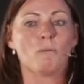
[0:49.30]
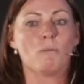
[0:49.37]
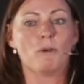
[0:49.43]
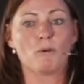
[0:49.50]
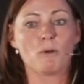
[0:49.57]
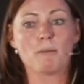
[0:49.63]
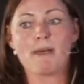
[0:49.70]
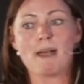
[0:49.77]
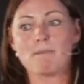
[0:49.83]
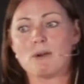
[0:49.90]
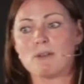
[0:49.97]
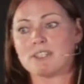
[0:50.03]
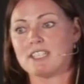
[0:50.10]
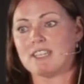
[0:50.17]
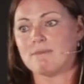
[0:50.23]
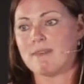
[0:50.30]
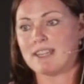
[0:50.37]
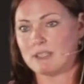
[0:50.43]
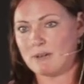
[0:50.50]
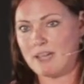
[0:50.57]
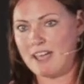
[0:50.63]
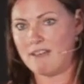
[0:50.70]
We're all about positive
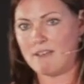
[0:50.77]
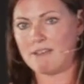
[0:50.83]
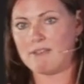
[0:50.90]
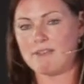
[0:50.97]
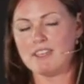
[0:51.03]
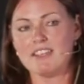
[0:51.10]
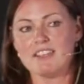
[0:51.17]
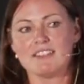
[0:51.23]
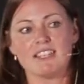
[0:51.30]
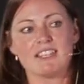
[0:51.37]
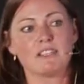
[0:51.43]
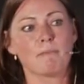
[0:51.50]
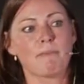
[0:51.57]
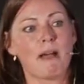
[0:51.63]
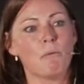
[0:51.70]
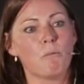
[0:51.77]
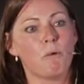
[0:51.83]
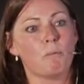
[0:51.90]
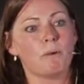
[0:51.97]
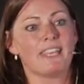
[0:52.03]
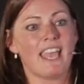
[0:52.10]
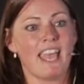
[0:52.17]
mental health. So this is about
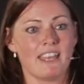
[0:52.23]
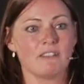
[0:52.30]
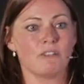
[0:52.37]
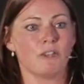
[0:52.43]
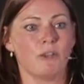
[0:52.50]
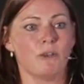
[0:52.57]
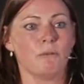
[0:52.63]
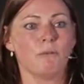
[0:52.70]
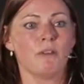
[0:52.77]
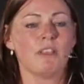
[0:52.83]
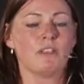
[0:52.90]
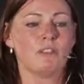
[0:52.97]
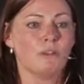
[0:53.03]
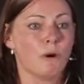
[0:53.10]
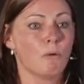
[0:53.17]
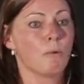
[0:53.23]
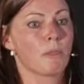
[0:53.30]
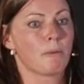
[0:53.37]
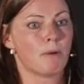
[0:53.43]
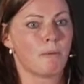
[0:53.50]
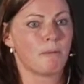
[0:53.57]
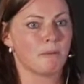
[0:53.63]
what we can do, not what
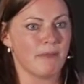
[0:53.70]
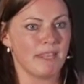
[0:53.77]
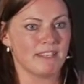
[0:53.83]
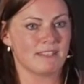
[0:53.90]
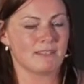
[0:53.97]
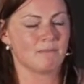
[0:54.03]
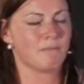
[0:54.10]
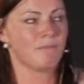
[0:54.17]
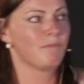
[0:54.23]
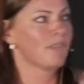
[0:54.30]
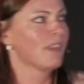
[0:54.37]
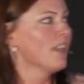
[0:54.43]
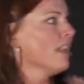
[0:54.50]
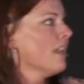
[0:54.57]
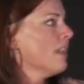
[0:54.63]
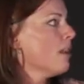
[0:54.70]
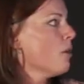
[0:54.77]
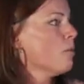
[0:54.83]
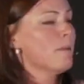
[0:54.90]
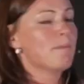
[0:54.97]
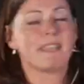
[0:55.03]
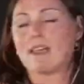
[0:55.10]
the problem is.
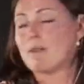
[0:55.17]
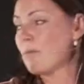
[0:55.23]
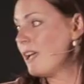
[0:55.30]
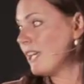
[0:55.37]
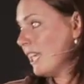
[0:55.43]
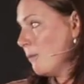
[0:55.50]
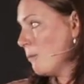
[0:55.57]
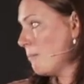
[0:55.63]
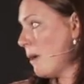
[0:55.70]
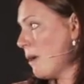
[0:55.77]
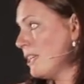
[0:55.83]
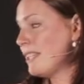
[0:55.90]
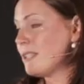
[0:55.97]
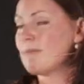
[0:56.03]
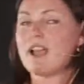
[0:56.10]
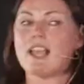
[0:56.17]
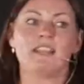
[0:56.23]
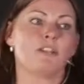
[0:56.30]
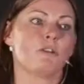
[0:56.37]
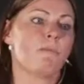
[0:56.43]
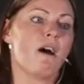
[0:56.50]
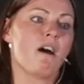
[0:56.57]
Now, we began working with Bodhi Smiley
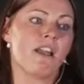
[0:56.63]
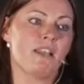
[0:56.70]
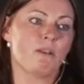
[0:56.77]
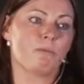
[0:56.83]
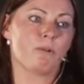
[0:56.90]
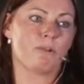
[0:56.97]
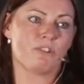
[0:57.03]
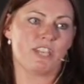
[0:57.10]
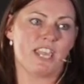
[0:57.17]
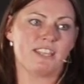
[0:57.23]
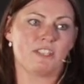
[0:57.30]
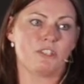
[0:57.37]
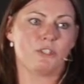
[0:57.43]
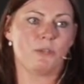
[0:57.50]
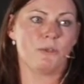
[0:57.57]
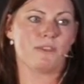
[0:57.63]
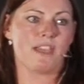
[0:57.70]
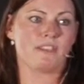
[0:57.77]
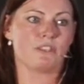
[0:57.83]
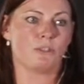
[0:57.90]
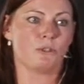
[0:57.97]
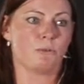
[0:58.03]
on a pilot project in
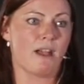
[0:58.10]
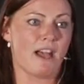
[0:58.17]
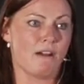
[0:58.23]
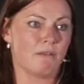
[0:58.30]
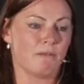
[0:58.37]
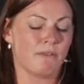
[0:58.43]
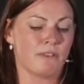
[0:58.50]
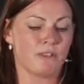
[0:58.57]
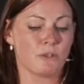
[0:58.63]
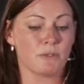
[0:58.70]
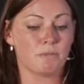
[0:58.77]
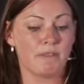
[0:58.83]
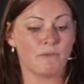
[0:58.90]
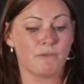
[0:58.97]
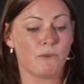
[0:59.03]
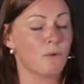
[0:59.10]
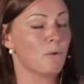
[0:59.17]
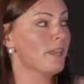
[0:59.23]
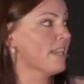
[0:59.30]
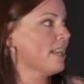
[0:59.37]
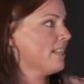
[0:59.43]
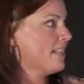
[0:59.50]
2012. So it's been
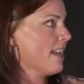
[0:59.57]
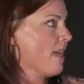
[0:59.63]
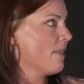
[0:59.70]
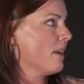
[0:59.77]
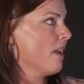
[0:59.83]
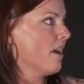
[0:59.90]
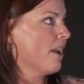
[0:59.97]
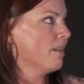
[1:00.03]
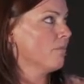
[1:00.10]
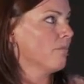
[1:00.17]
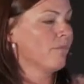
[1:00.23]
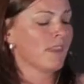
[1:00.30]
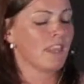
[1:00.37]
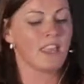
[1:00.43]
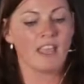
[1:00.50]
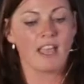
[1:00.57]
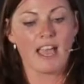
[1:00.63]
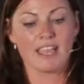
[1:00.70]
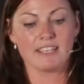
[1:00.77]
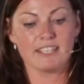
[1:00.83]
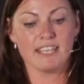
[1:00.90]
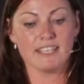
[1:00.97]
4 years down the line.
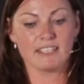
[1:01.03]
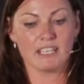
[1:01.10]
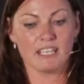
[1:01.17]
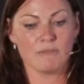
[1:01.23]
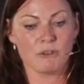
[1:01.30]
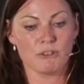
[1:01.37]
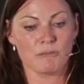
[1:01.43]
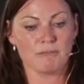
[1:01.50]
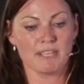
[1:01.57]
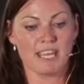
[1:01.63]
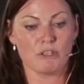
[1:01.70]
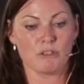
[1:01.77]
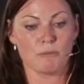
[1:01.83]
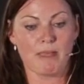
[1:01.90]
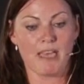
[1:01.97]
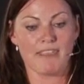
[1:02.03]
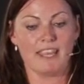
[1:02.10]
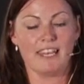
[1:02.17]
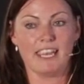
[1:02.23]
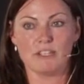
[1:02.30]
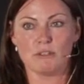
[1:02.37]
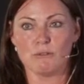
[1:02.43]
And he's going to give you some data about
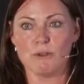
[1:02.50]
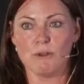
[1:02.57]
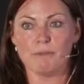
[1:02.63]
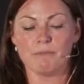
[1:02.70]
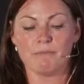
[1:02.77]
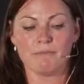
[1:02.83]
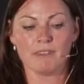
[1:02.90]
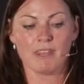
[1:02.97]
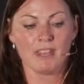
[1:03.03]
that later on.